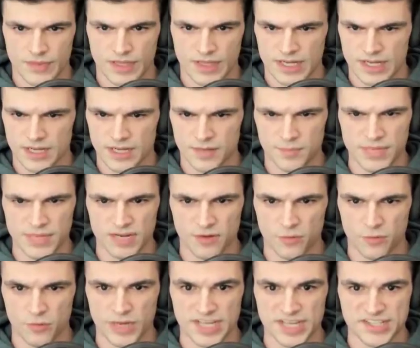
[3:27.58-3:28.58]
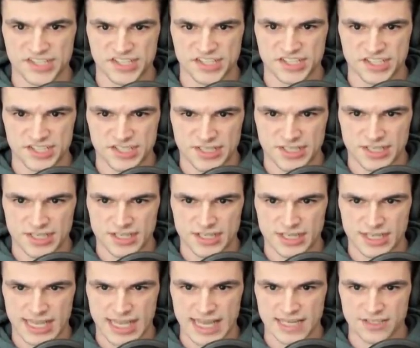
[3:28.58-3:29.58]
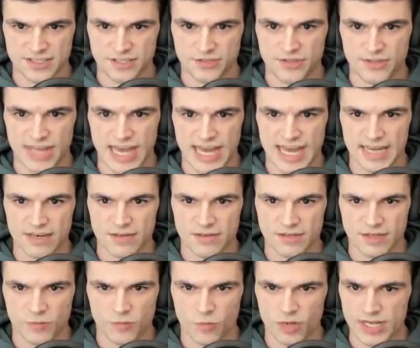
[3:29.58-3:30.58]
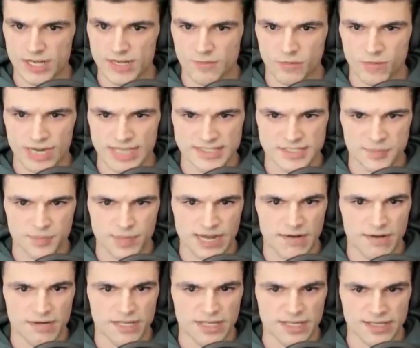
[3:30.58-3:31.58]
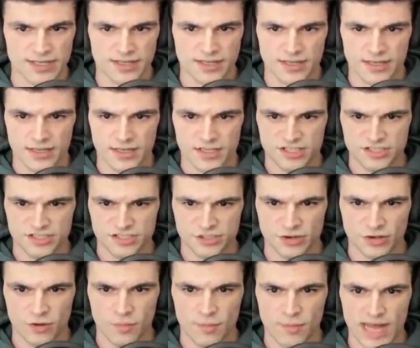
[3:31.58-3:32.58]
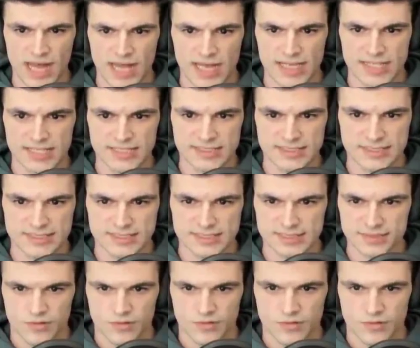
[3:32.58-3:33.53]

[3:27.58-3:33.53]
A mere witch can't do that. Like what has the power to control minds?